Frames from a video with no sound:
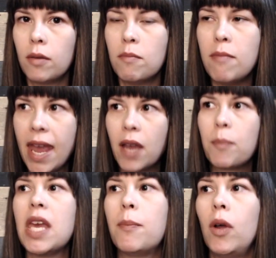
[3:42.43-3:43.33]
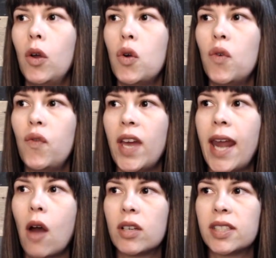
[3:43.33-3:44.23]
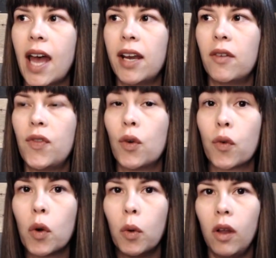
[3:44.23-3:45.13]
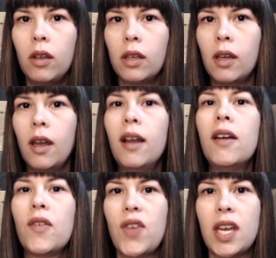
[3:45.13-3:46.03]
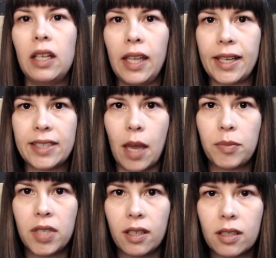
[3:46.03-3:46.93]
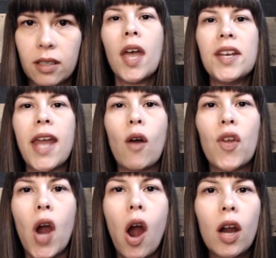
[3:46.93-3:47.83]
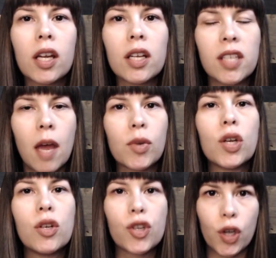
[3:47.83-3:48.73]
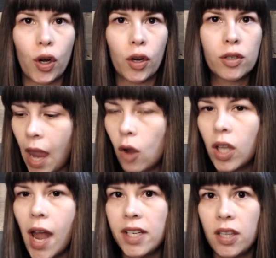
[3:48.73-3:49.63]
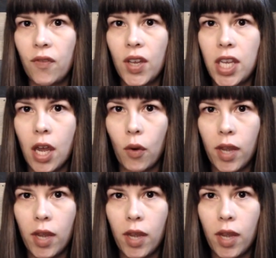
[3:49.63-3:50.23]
make people who fit outside of the rule feel accepted. Now, there are some concerns outlined in the video